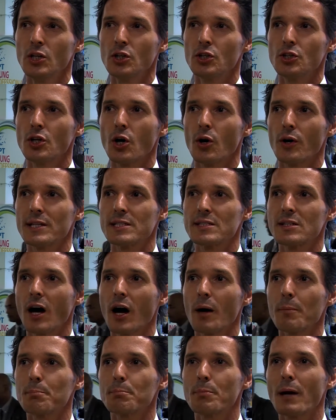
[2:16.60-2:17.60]
No, it's
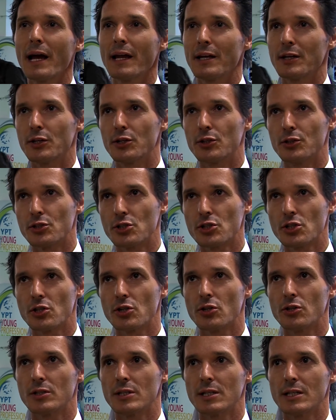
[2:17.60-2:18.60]
not brand new.
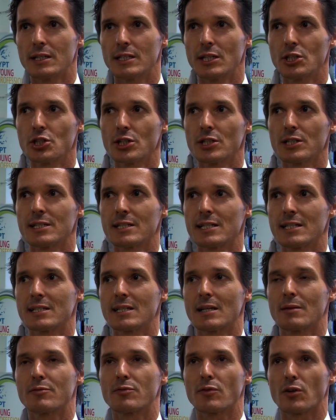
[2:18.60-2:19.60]
So digital
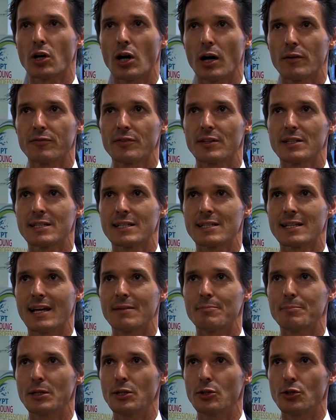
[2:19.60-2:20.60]
systems for conferences
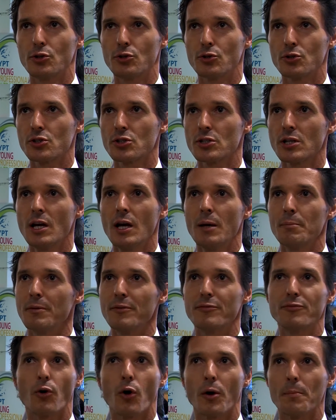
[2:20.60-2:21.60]
have been used
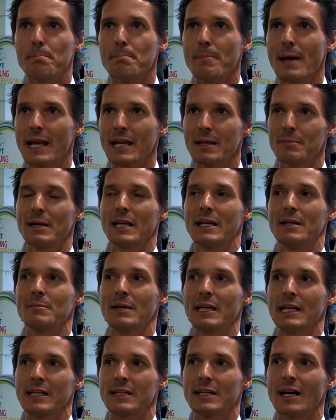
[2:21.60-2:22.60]
before
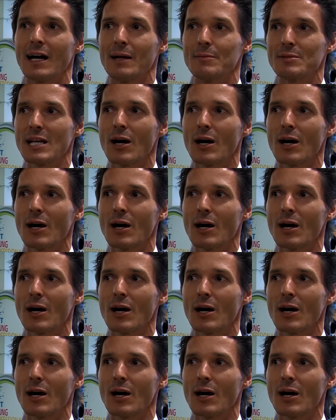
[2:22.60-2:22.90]
many times.